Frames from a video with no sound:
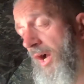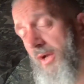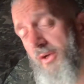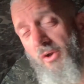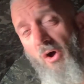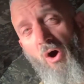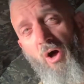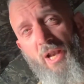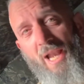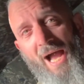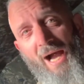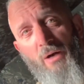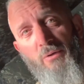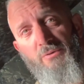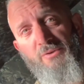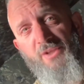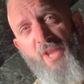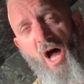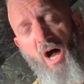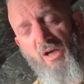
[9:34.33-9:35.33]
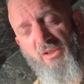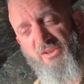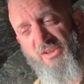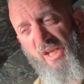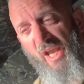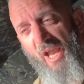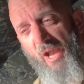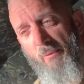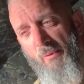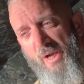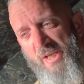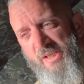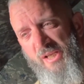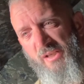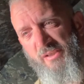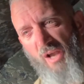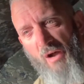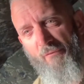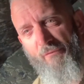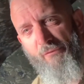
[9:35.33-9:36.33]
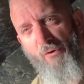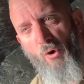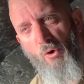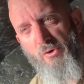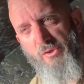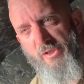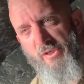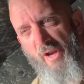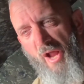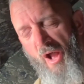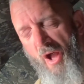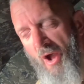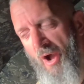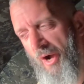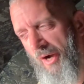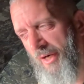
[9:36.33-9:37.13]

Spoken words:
Not allowed nuts here, which is unfortunate,